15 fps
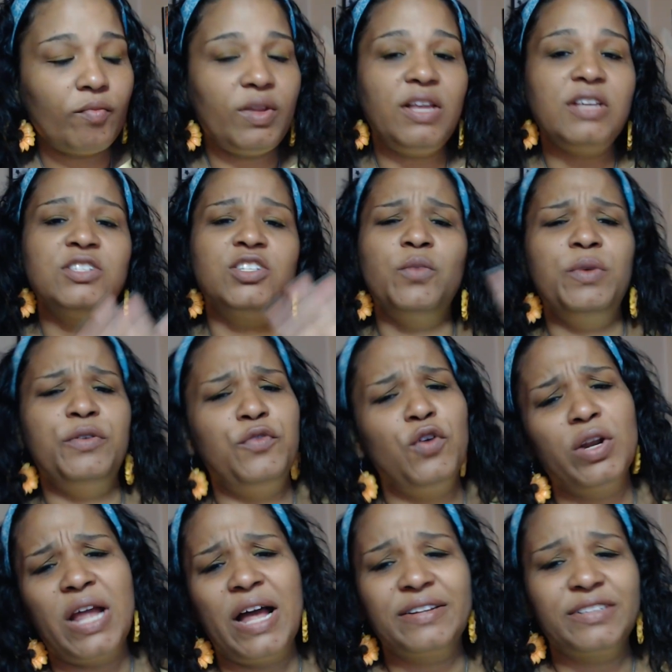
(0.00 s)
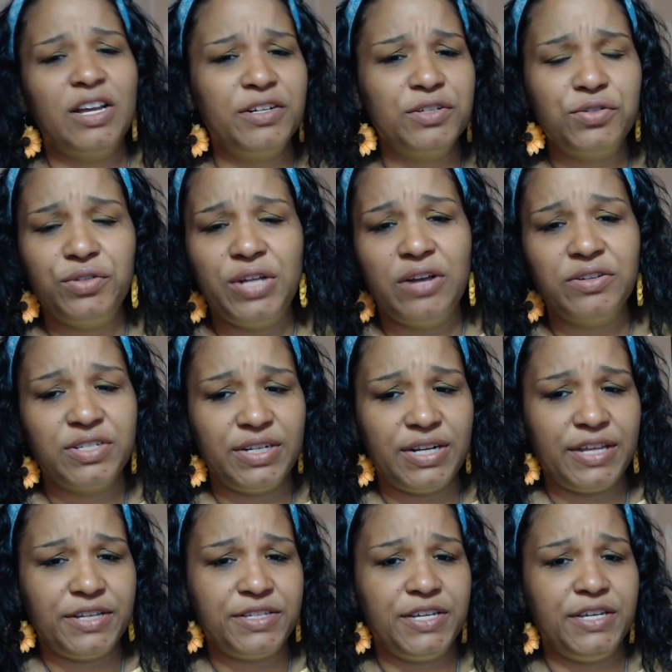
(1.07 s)
So before lockdown in
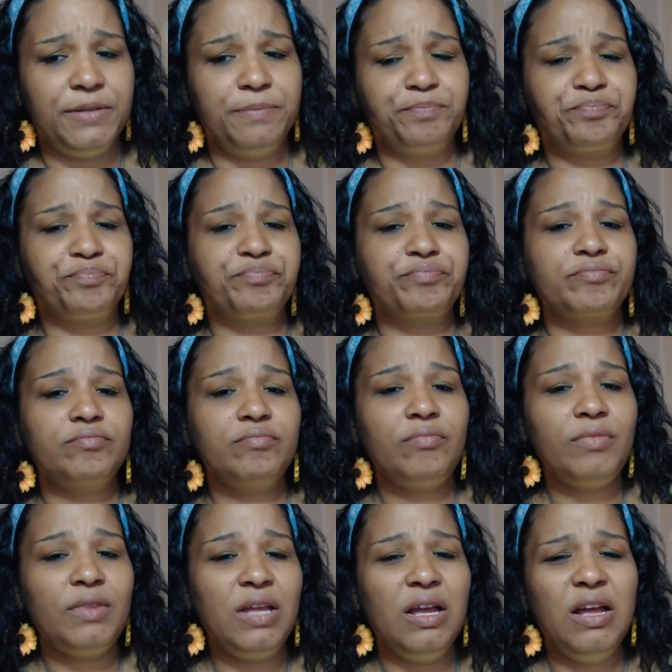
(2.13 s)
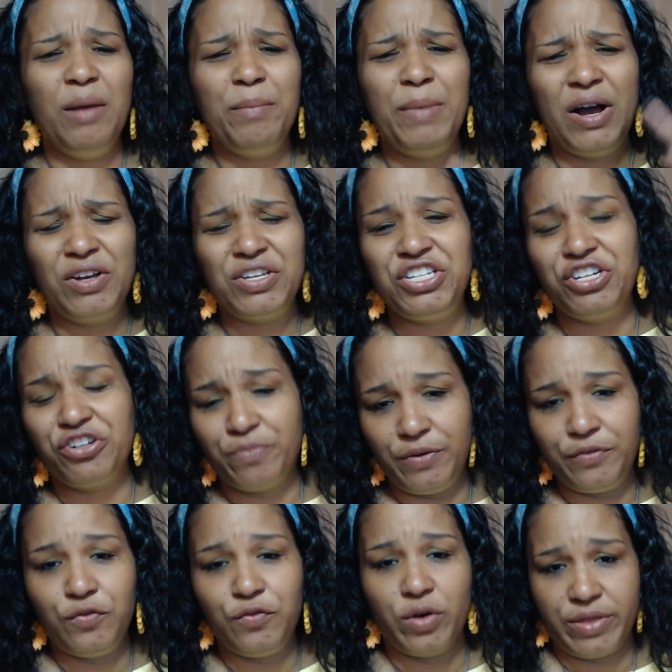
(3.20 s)
2019, about a year
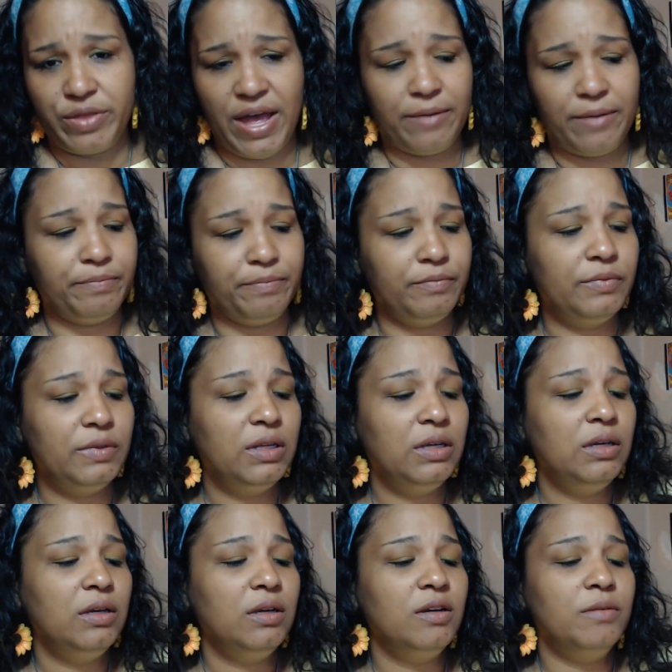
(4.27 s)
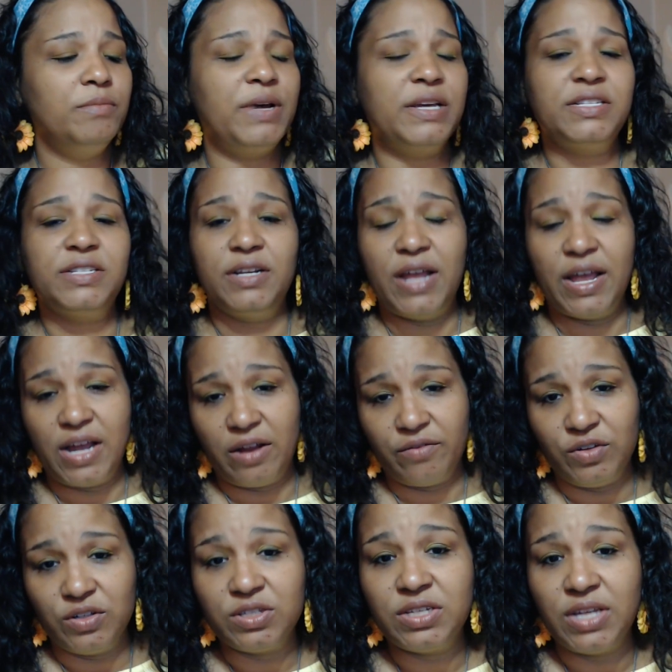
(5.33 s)
before that, my son had got
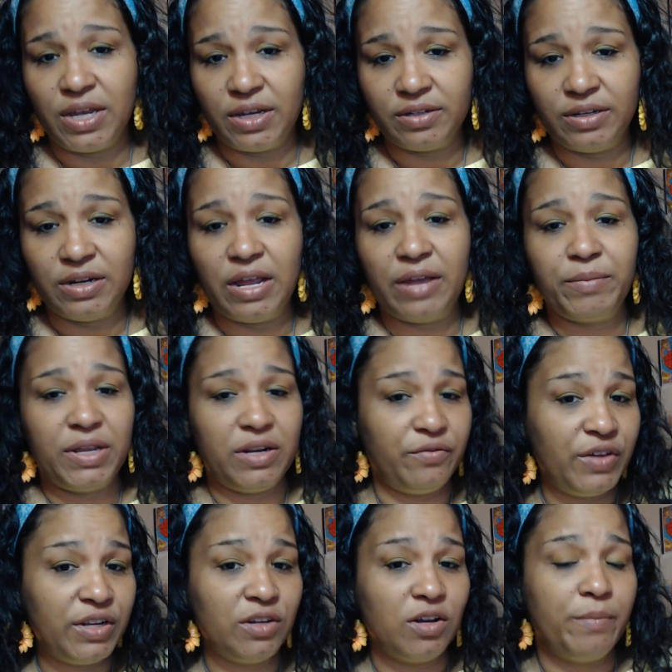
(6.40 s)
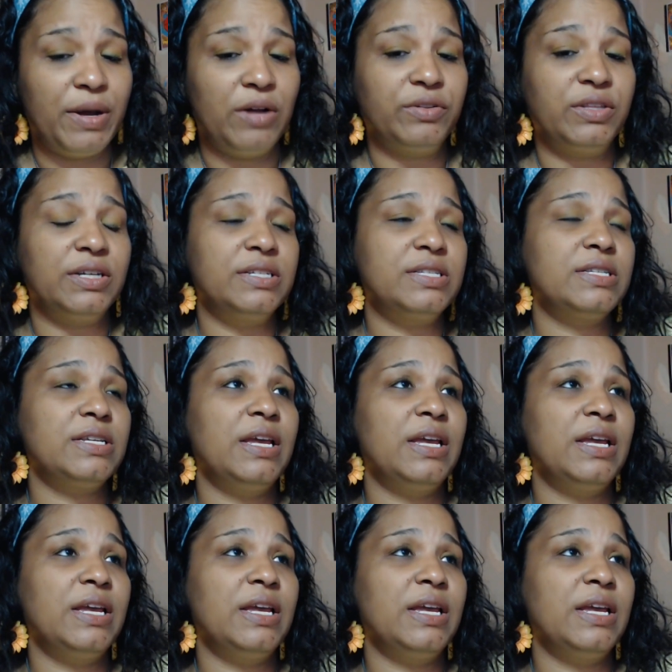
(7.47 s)
real sick, and I made a video about this.